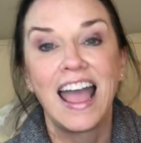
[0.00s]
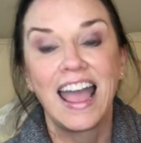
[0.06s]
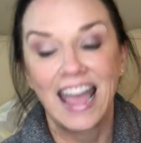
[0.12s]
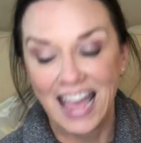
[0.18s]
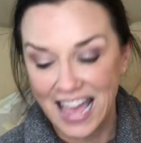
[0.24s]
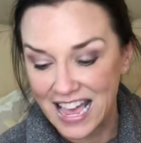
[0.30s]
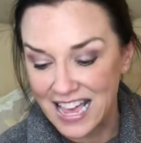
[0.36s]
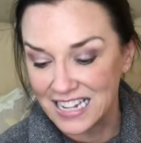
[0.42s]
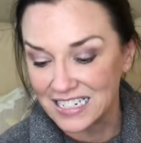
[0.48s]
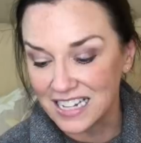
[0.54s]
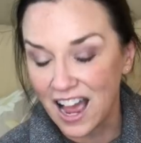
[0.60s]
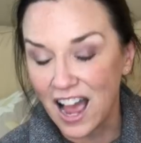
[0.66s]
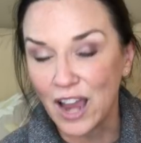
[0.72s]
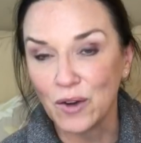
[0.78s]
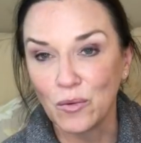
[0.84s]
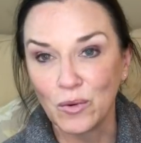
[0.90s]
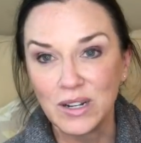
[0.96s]
And
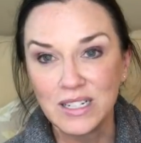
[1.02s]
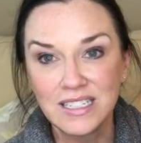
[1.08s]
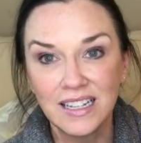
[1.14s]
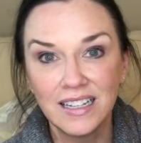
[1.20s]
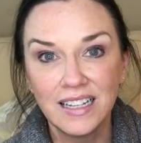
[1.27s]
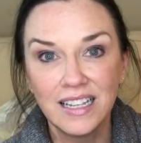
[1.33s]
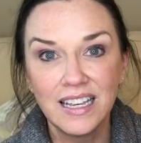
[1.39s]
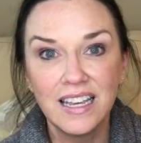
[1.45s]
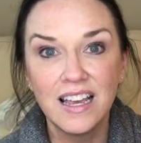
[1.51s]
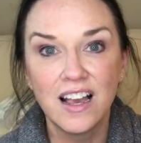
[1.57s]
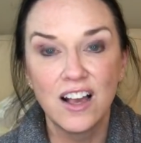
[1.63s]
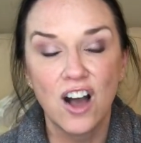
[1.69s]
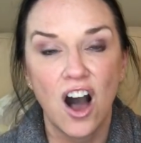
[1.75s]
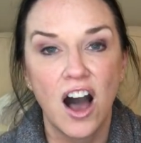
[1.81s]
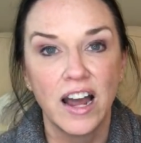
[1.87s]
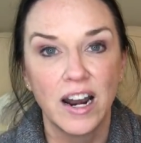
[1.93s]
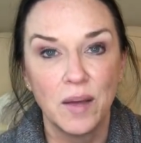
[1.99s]
I recently
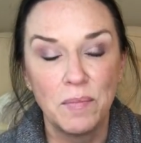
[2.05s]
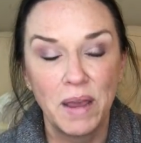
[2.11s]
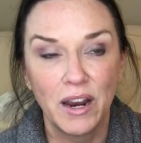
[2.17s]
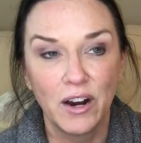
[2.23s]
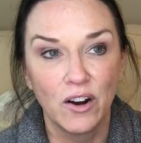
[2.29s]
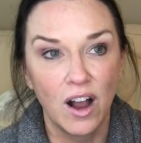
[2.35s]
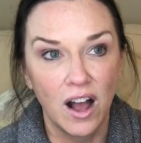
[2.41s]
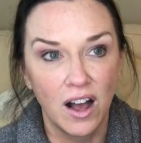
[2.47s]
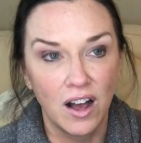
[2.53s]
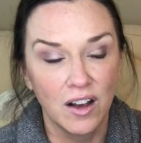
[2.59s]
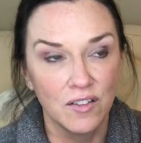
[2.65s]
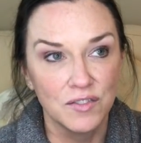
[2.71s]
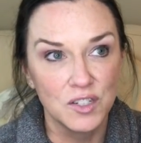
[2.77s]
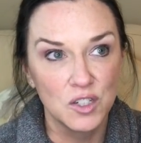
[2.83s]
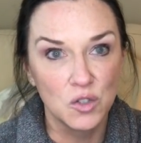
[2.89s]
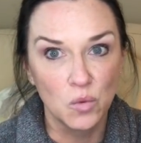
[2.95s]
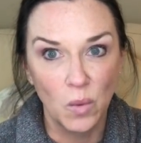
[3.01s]
got a pair of
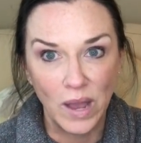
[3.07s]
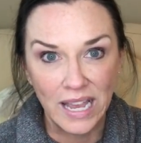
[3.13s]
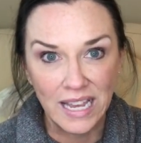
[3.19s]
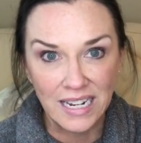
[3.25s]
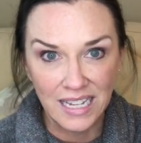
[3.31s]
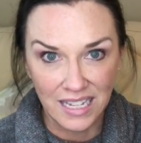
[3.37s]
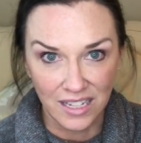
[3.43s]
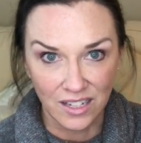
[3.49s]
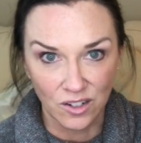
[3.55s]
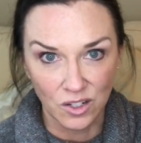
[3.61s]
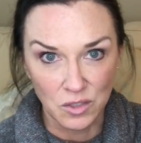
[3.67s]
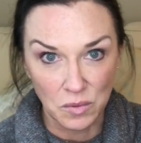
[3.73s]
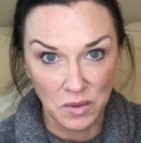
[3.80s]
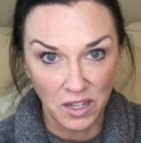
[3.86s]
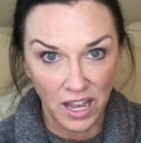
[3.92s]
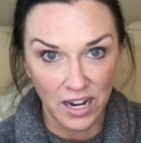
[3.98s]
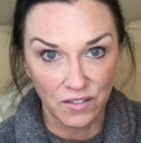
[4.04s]
suede heels
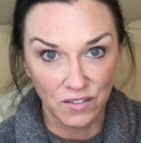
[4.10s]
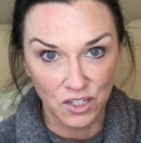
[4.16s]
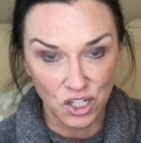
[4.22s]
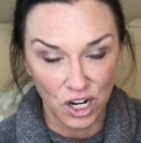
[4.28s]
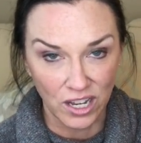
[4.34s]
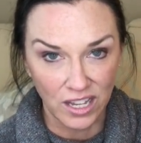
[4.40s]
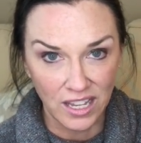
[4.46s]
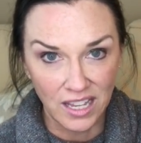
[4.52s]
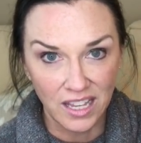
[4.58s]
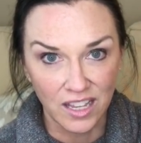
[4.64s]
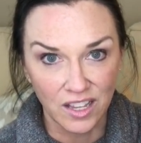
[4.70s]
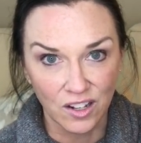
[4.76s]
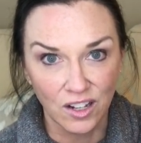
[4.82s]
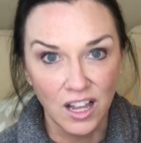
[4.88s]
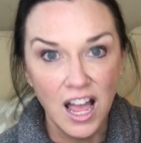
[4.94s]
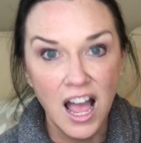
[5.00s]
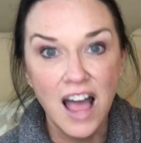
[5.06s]
with a kind of a chunky
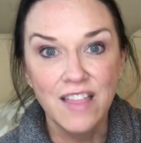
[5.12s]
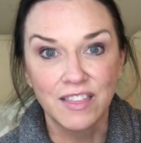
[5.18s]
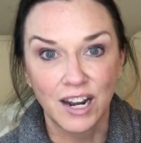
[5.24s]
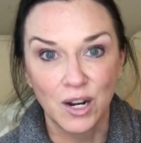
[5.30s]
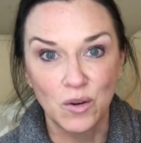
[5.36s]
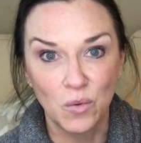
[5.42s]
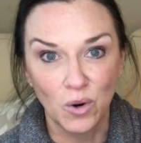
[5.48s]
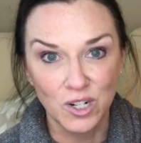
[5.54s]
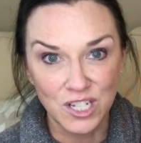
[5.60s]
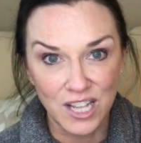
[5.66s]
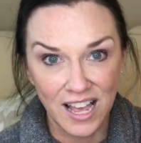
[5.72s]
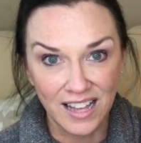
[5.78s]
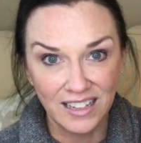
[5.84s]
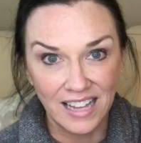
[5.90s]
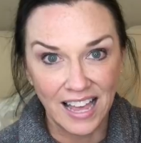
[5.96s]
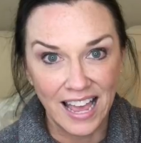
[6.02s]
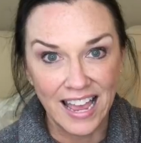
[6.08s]
heel that I wore to
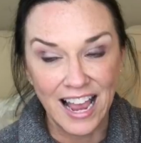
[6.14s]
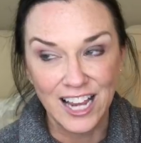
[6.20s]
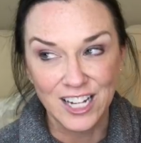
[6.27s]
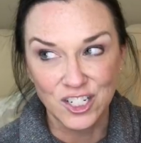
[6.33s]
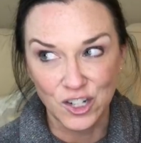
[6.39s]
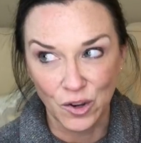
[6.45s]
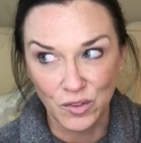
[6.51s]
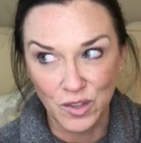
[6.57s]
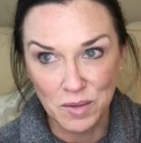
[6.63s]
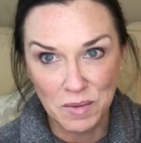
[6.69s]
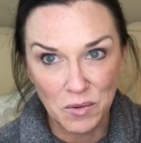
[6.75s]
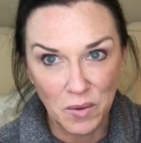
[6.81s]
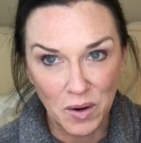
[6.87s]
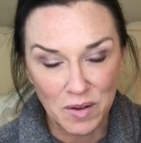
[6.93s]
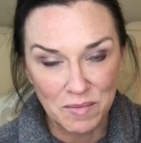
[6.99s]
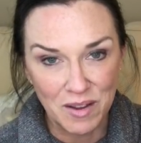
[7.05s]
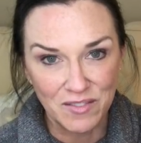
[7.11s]
LA. I showed them in
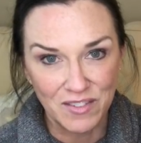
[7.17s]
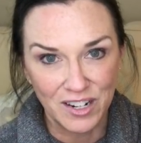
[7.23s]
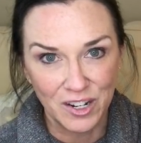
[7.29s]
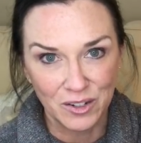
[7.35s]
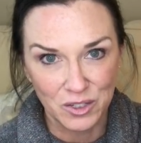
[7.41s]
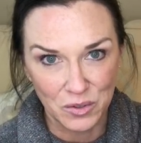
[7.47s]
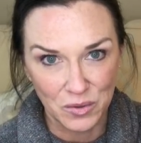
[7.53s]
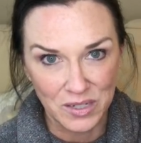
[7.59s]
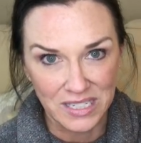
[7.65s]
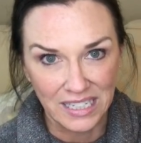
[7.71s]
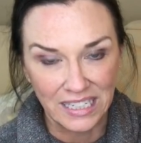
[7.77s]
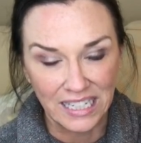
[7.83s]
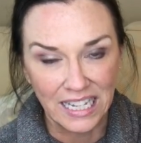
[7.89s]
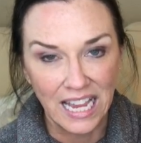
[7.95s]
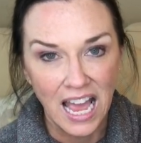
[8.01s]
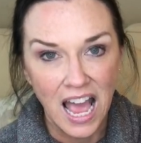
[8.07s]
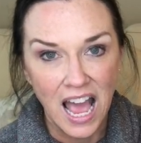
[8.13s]
one of my videos
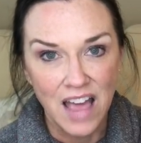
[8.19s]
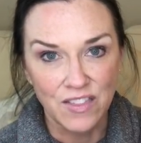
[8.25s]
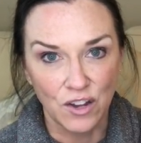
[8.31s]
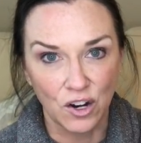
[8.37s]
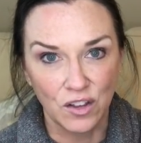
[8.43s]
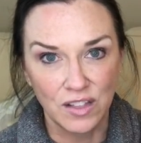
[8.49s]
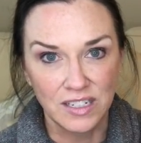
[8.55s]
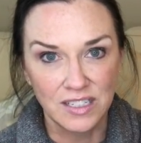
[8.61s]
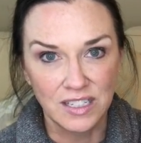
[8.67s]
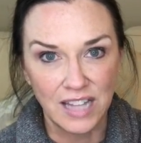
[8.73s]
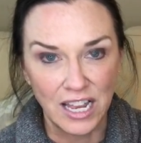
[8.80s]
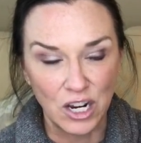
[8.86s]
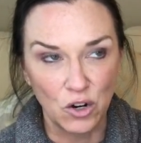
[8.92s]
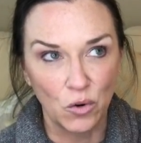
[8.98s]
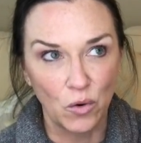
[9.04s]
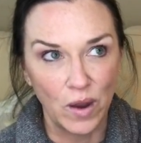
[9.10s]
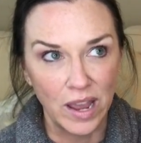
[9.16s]
recently that are this like
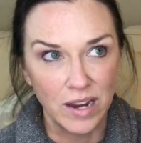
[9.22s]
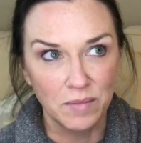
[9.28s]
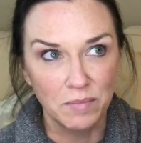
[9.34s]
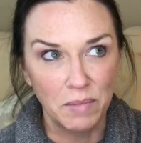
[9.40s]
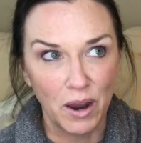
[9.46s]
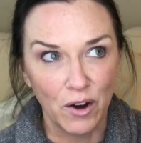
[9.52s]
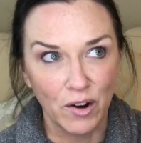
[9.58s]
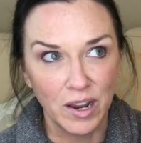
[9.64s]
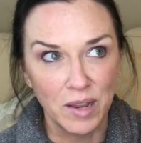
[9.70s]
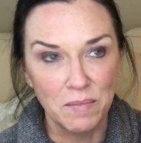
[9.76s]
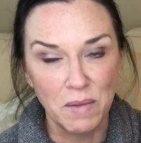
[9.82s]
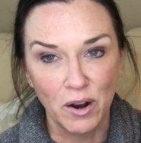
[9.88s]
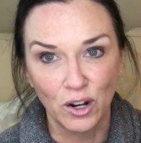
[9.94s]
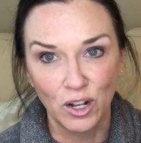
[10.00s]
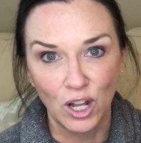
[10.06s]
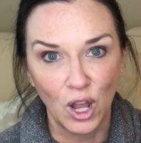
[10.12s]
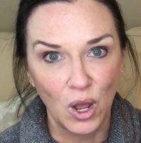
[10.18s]
cranberry,
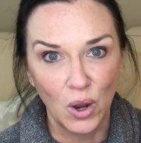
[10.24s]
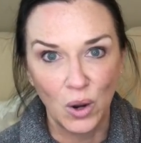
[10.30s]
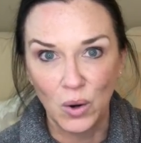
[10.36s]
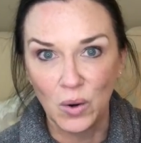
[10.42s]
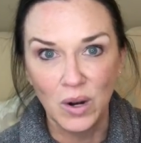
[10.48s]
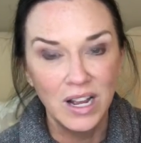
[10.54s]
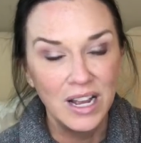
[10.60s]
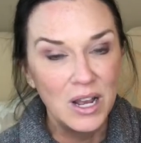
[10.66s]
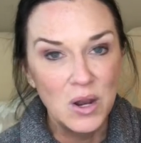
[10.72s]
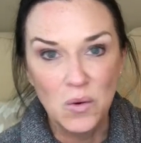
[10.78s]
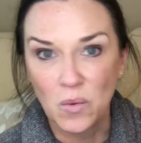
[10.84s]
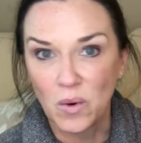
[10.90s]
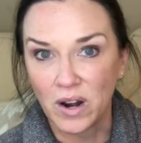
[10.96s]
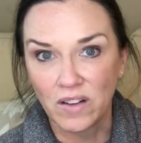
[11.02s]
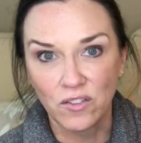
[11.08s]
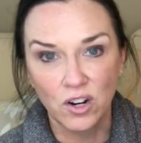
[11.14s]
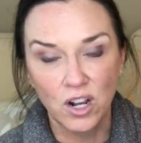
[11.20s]
merlot,
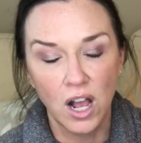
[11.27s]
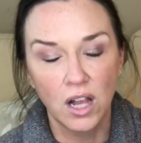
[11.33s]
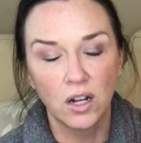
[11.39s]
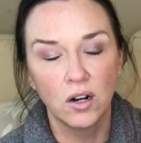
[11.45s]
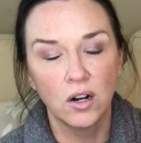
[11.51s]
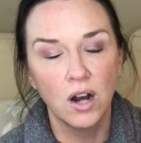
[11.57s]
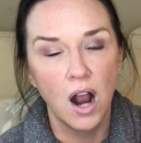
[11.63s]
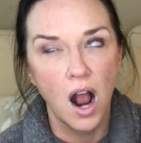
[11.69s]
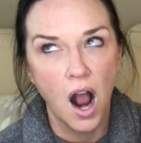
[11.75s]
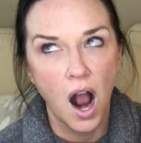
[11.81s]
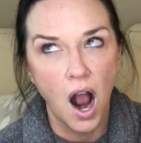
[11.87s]
whatever color.